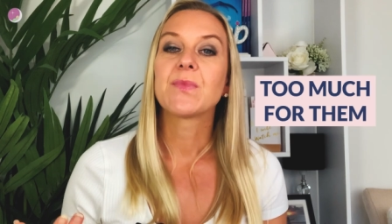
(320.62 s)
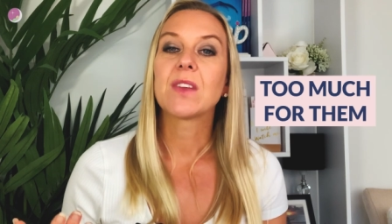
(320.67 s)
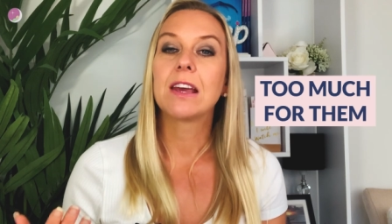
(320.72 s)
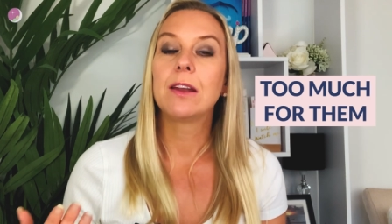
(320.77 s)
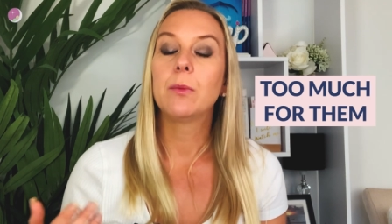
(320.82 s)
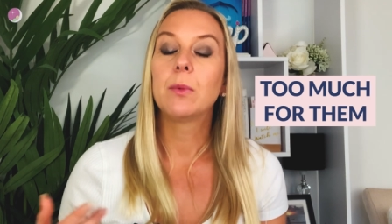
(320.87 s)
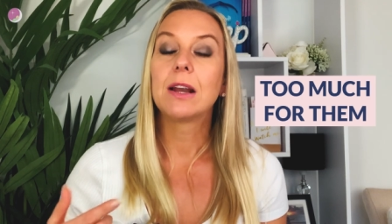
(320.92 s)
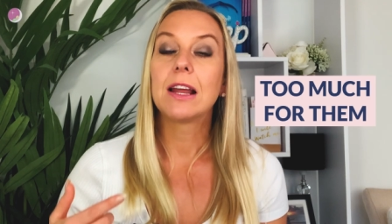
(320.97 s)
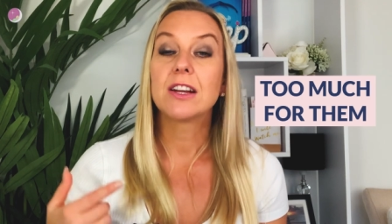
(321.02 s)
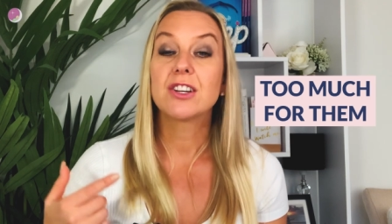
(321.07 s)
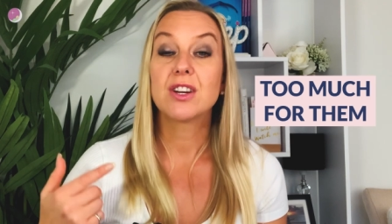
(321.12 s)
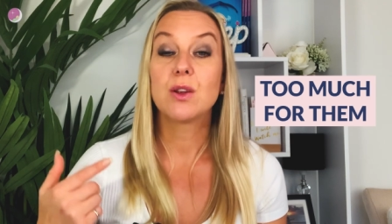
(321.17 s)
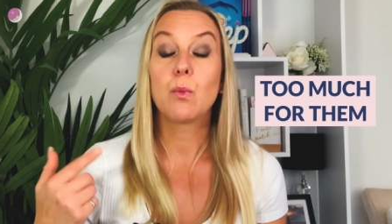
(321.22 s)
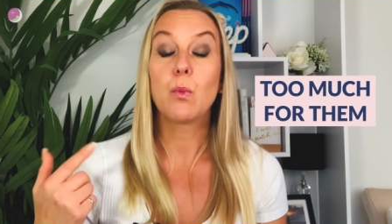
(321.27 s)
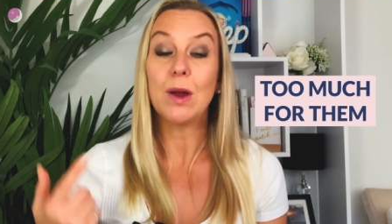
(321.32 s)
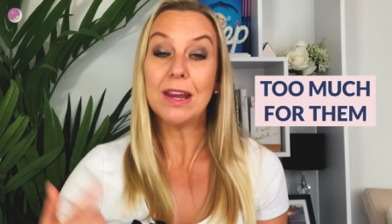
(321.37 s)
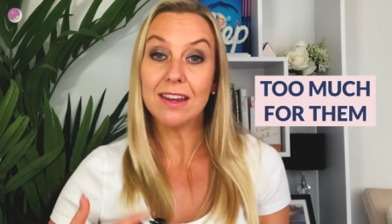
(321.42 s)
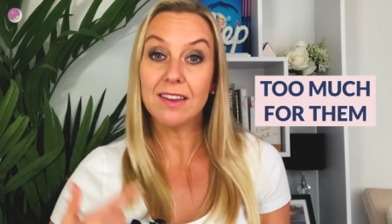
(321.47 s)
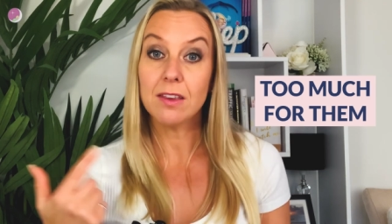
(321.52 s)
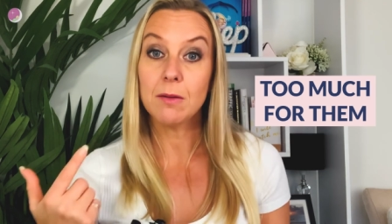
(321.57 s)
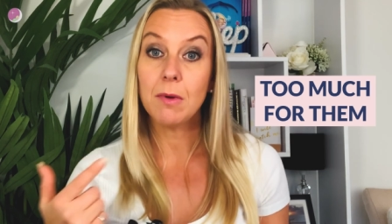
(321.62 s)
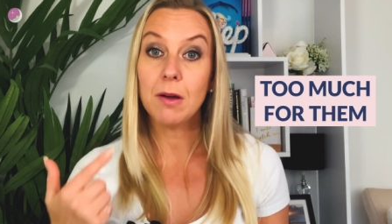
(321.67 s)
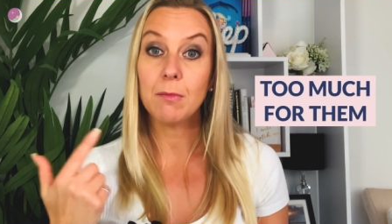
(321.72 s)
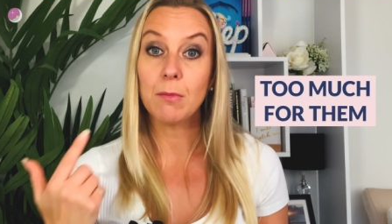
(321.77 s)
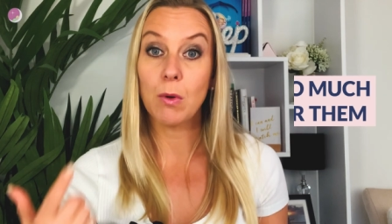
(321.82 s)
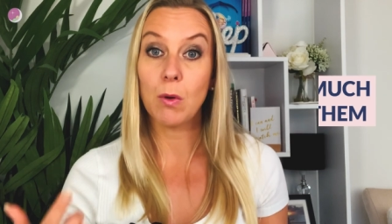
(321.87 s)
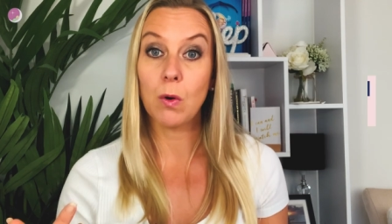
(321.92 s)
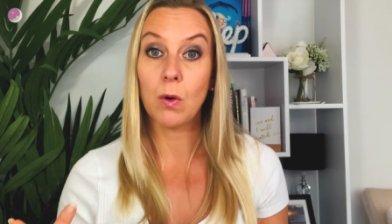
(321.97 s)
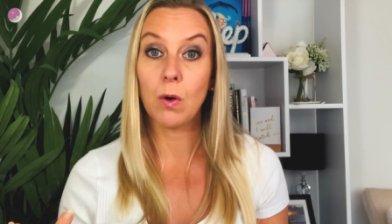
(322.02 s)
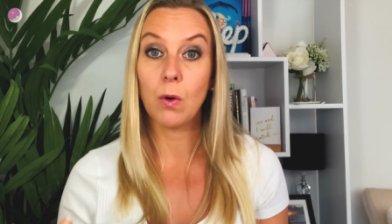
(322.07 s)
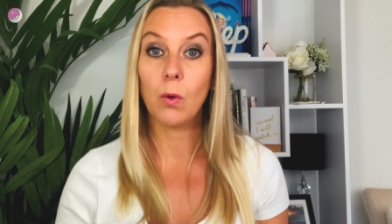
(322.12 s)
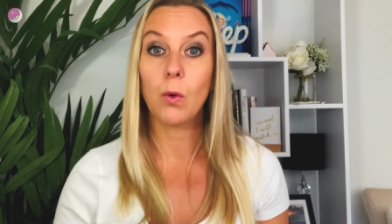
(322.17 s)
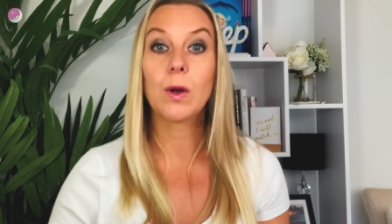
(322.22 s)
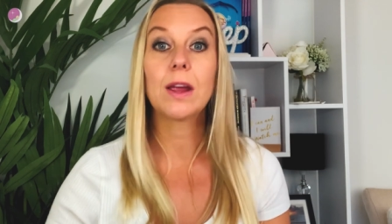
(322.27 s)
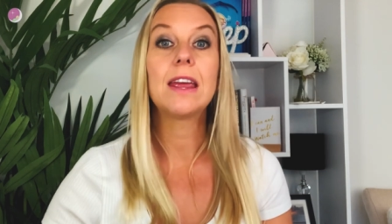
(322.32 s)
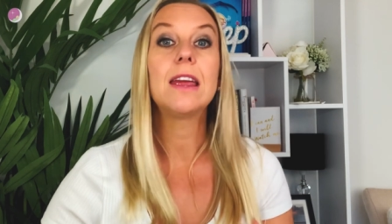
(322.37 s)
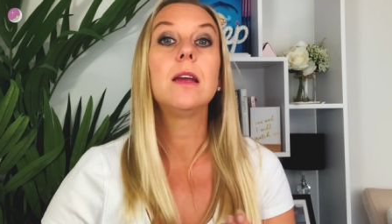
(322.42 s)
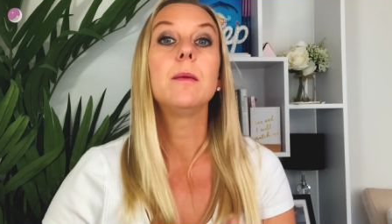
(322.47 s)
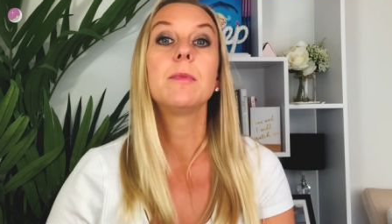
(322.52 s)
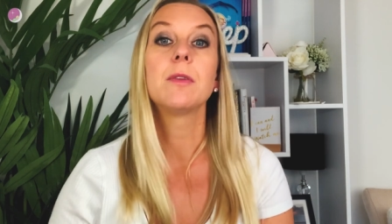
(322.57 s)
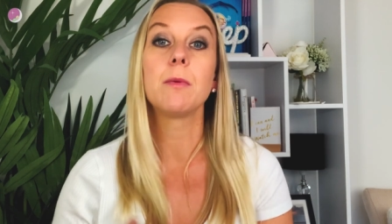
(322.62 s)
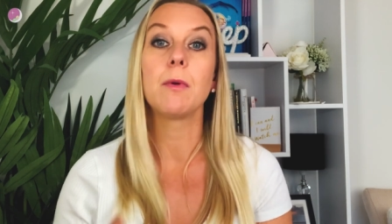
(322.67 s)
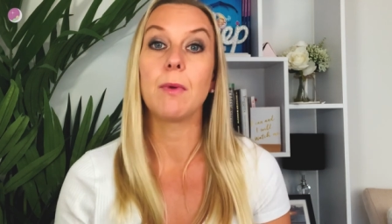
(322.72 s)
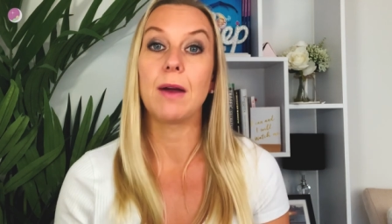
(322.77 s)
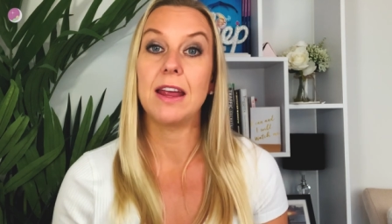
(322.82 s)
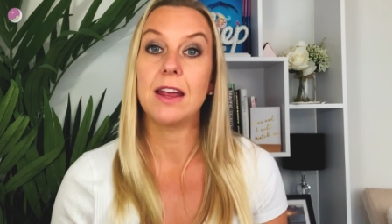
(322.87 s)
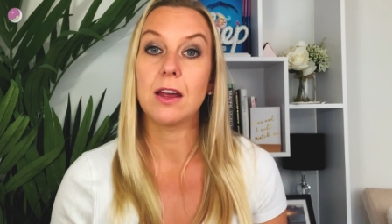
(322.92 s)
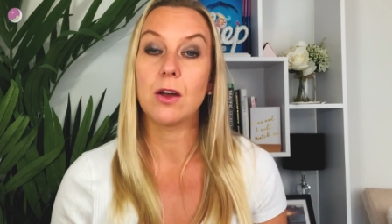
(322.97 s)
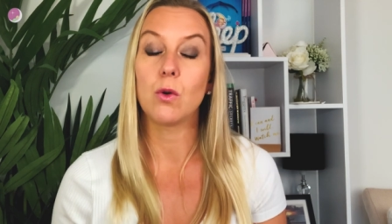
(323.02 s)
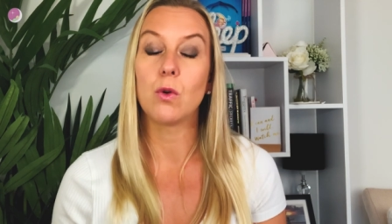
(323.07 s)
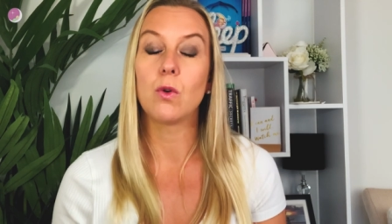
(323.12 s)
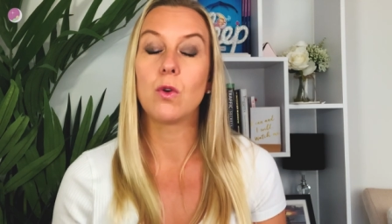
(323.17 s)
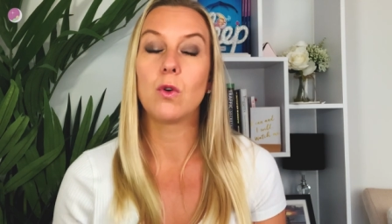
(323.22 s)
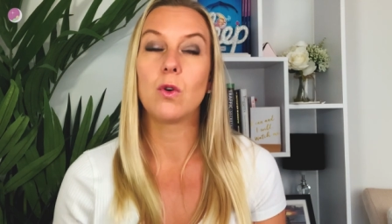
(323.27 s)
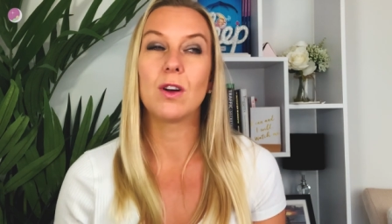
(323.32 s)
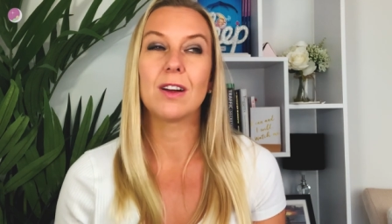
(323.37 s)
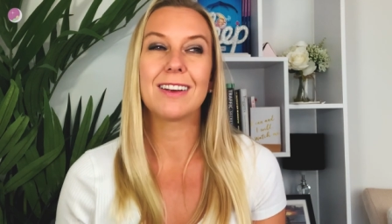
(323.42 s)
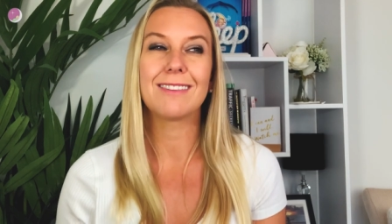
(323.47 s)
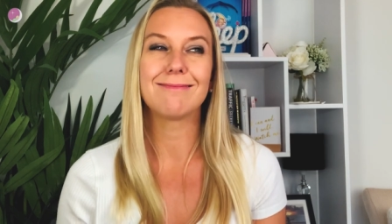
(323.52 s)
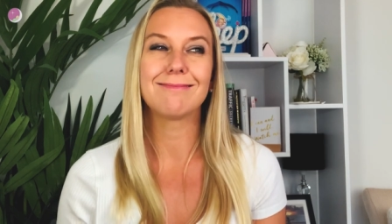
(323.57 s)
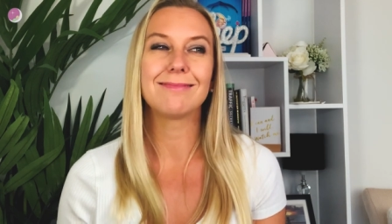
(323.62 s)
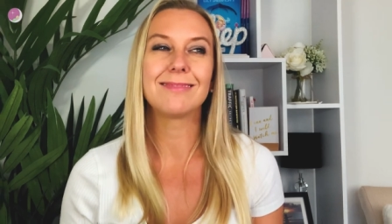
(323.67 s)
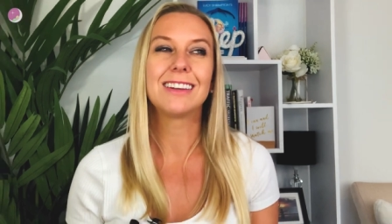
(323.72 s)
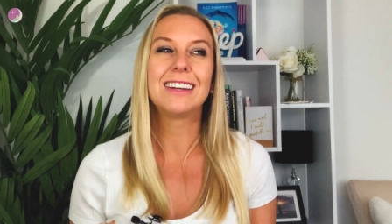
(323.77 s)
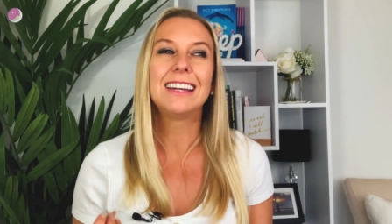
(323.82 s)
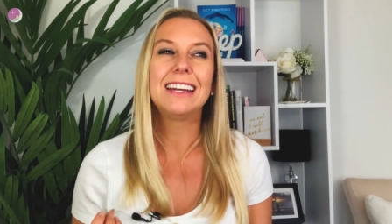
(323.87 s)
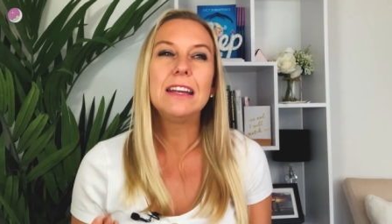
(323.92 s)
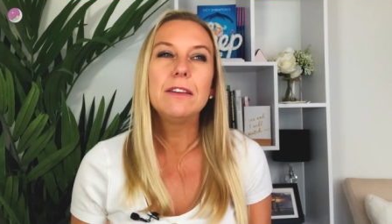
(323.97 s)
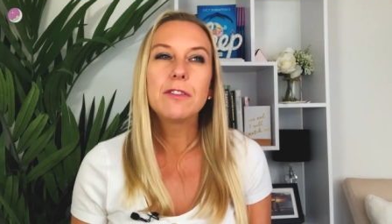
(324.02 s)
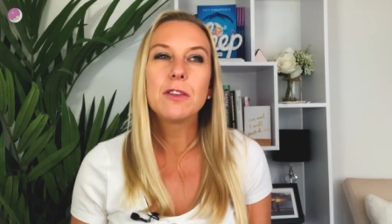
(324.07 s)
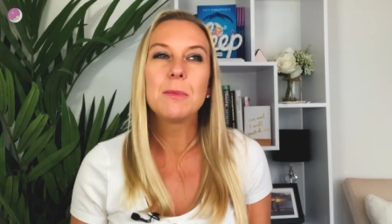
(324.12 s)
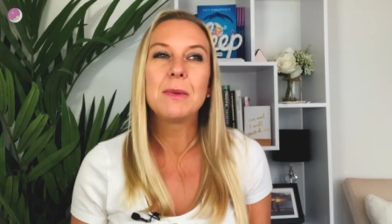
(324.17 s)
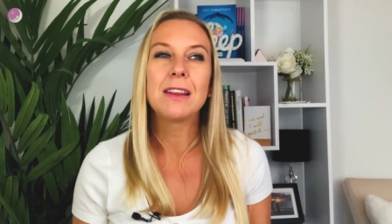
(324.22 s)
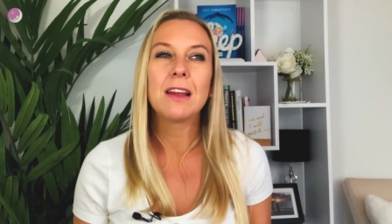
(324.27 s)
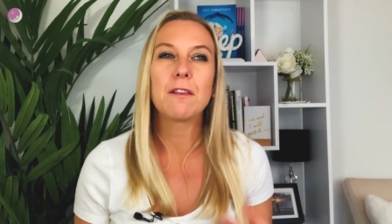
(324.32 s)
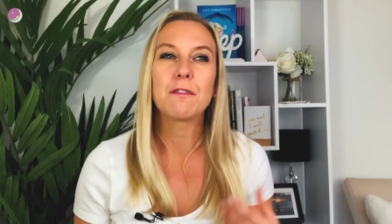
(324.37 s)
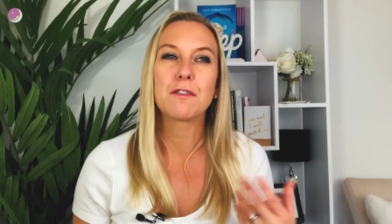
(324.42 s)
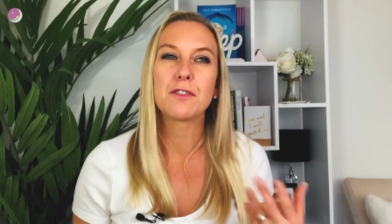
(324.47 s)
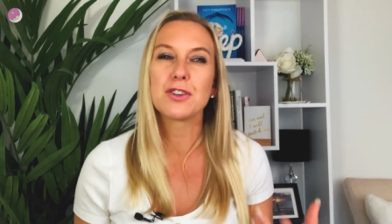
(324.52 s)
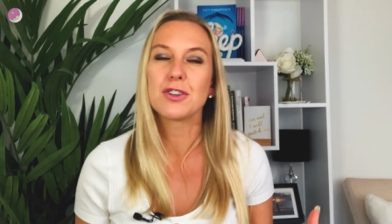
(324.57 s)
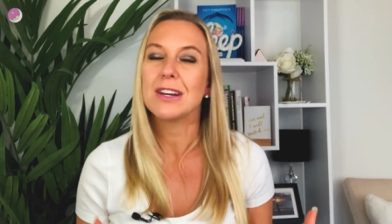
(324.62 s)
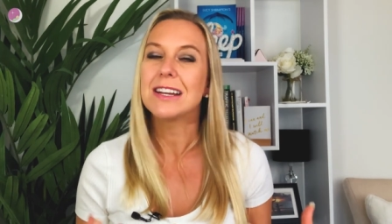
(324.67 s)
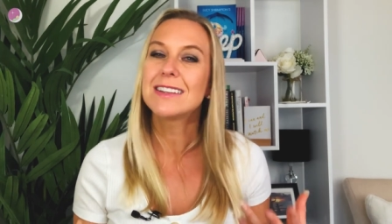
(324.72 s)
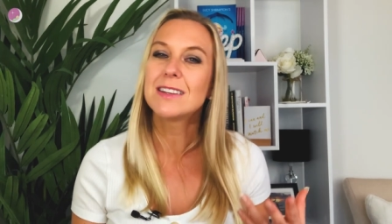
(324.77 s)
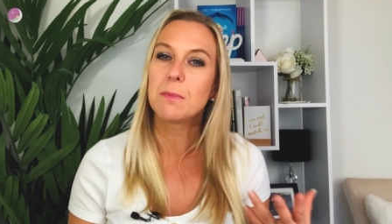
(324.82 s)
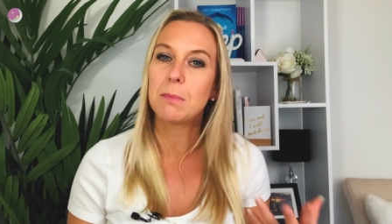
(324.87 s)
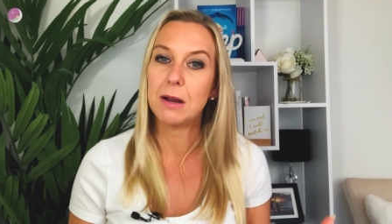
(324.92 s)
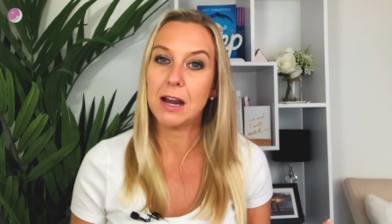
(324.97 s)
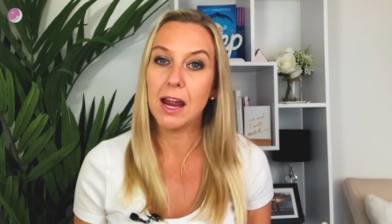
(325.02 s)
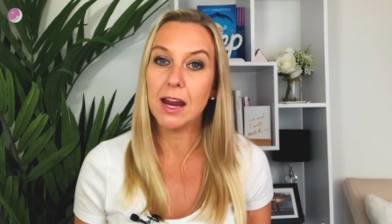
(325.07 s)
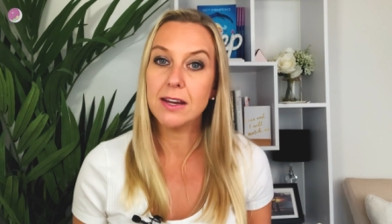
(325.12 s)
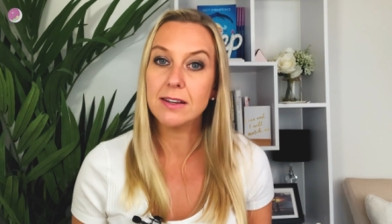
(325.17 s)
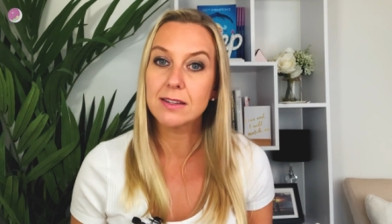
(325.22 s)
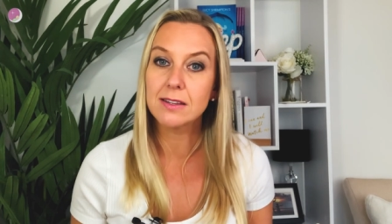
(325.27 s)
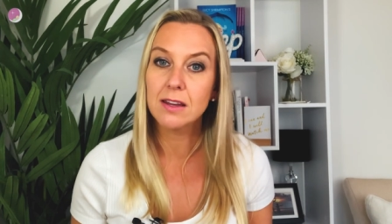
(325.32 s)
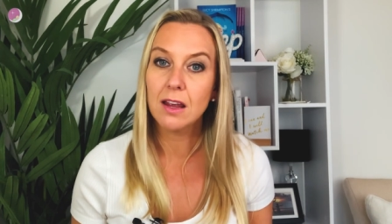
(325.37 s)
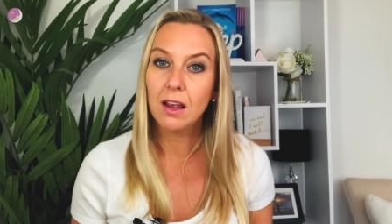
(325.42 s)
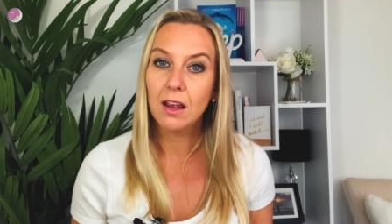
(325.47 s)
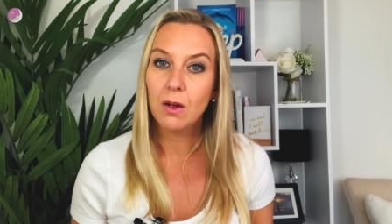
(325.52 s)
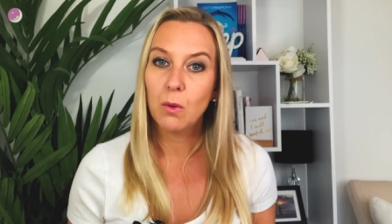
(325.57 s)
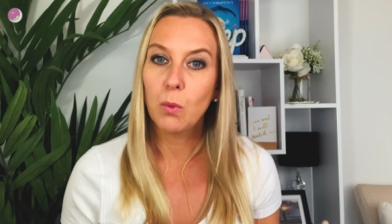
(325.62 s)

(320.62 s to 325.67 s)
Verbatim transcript: and it will actually wake them up more or keep them awake or leave them in that frustrated place,